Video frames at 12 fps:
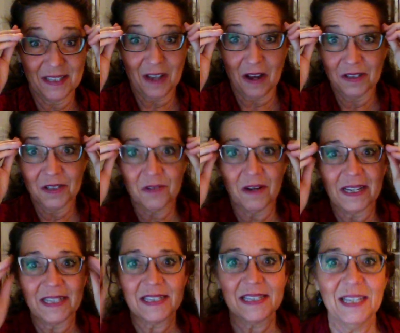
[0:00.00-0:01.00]
on so I
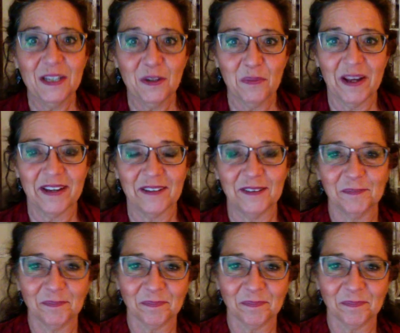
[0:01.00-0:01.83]
can see you better.